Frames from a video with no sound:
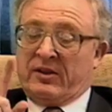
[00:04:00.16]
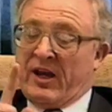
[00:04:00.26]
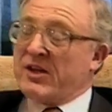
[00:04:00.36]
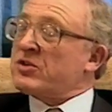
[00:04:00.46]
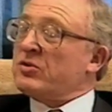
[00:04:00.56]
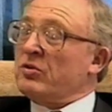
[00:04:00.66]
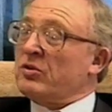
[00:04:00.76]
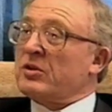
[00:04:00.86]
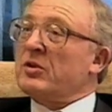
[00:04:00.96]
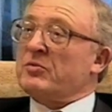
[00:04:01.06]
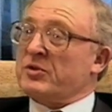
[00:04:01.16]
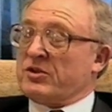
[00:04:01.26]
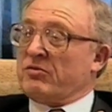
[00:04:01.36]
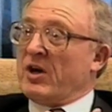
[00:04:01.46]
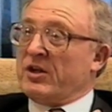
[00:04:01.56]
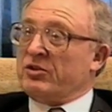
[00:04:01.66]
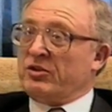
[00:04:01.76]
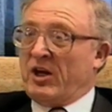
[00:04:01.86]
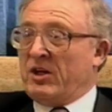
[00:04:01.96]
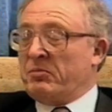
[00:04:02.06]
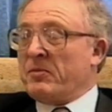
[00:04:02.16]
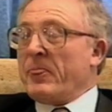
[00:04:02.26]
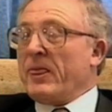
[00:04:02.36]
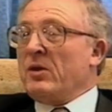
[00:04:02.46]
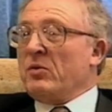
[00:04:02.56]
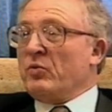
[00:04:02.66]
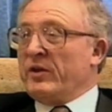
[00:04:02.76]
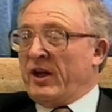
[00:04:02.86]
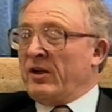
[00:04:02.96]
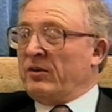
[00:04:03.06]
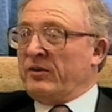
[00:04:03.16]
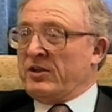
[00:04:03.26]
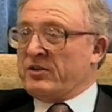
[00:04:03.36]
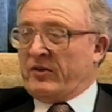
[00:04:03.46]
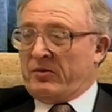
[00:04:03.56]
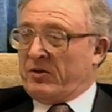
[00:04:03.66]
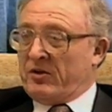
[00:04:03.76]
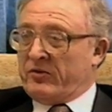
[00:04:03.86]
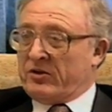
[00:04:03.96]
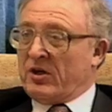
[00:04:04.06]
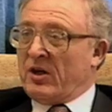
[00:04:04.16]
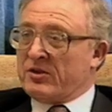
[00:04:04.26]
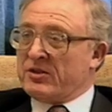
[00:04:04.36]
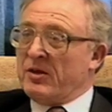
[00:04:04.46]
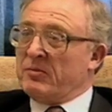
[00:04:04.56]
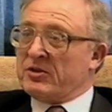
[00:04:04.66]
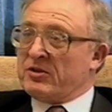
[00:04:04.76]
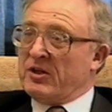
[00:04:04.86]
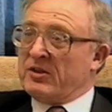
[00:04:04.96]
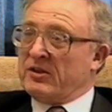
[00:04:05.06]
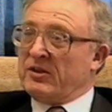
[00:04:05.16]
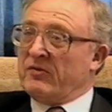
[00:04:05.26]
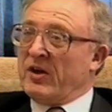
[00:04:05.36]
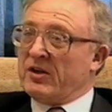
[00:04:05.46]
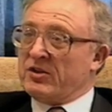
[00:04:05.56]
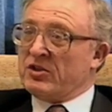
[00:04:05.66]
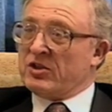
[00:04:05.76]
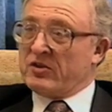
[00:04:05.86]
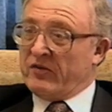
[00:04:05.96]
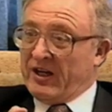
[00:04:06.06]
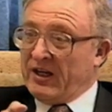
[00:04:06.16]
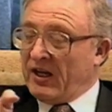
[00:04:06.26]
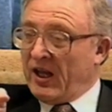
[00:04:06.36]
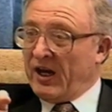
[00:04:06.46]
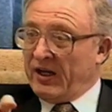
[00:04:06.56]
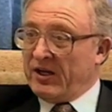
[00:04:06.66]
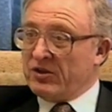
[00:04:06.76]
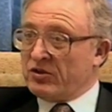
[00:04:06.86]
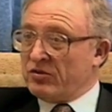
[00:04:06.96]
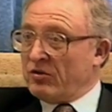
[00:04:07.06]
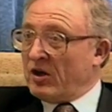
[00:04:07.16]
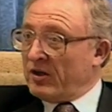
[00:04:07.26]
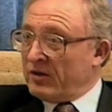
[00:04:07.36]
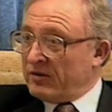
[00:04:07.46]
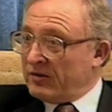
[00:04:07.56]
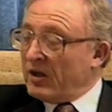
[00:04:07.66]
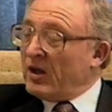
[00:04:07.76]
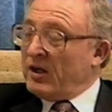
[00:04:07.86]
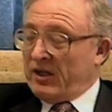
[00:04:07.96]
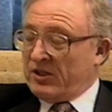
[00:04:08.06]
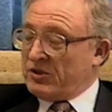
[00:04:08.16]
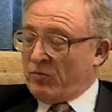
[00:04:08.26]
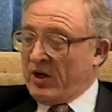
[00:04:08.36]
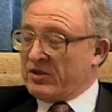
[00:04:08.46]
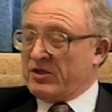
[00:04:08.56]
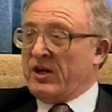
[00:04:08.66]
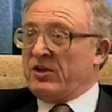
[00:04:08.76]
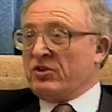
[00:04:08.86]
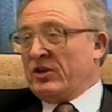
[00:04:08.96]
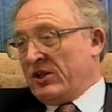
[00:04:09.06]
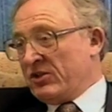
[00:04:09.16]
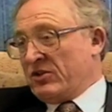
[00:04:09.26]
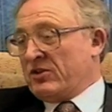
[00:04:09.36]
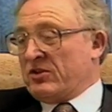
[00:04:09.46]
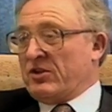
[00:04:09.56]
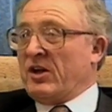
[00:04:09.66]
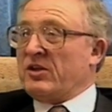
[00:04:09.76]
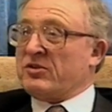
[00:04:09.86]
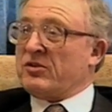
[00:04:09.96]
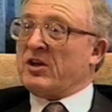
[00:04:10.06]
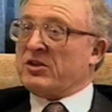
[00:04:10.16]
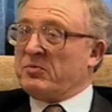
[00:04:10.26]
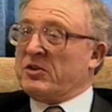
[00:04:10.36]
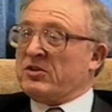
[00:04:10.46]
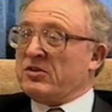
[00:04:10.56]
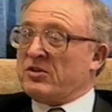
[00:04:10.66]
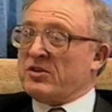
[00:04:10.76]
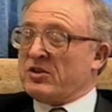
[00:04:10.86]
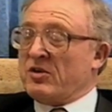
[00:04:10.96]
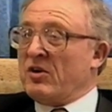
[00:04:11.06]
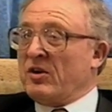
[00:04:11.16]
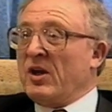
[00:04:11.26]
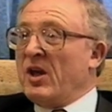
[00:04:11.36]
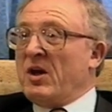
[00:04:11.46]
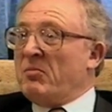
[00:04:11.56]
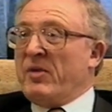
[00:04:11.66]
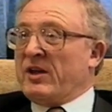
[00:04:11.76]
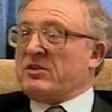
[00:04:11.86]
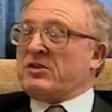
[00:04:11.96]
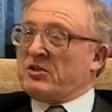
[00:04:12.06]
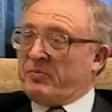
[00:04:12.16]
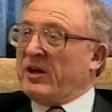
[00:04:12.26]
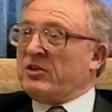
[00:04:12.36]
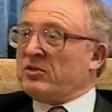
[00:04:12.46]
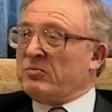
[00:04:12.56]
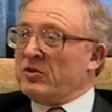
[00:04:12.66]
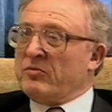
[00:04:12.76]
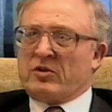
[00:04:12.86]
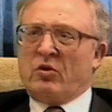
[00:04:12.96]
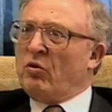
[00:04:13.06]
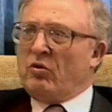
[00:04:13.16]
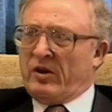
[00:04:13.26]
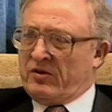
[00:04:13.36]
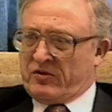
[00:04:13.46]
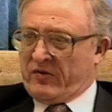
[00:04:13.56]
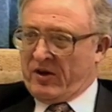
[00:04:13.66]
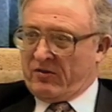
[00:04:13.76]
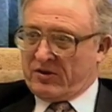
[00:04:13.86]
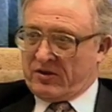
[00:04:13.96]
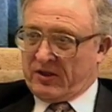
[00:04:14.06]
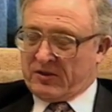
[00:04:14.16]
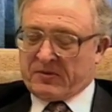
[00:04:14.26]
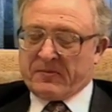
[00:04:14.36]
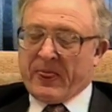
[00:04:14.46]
the Escort was the right shape. We then, on these flip-over charts, demonstrated the advantages of an inline engine rather than east-west engine, easier to change transmissions and so on, better suspension movement, all those various things.